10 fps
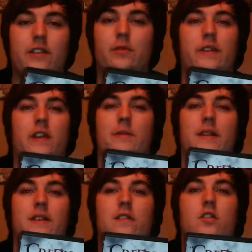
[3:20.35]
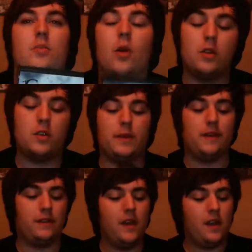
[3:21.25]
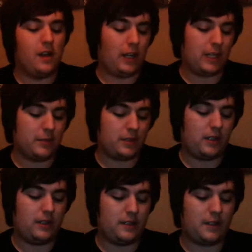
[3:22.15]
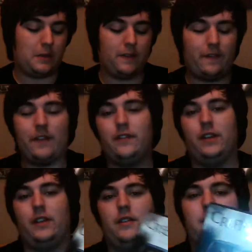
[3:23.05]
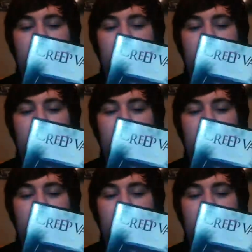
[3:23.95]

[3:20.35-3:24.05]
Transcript: I wasn't expecting too much, because on Amazon it did say it was a 15,